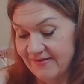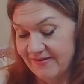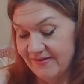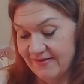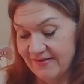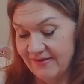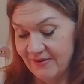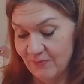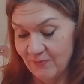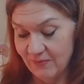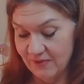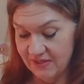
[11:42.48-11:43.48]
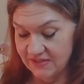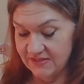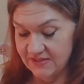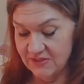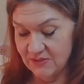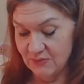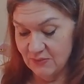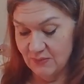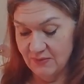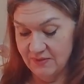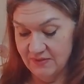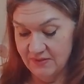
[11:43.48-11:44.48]
I wanted to,
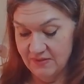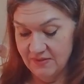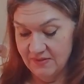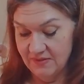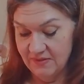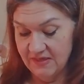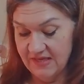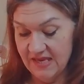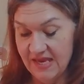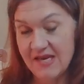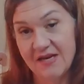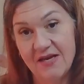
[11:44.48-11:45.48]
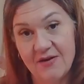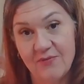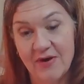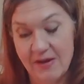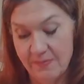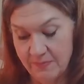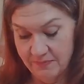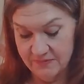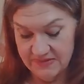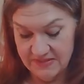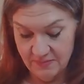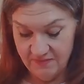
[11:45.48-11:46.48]
again, unwrap
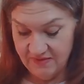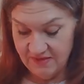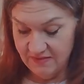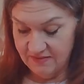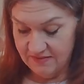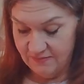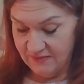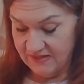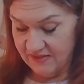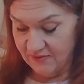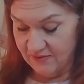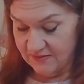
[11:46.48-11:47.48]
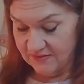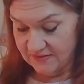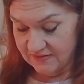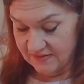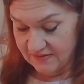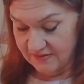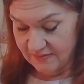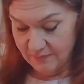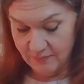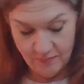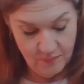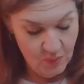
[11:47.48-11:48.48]
some of it without
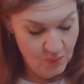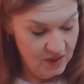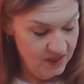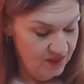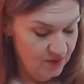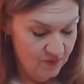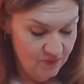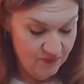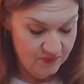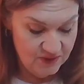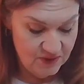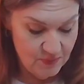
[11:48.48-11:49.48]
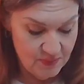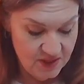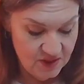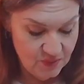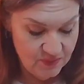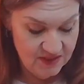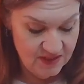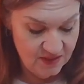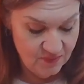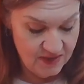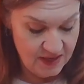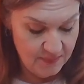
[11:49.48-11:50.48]
boring you too much with the
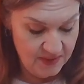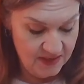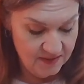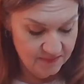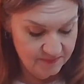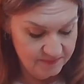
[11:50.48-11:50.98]
unwrapping.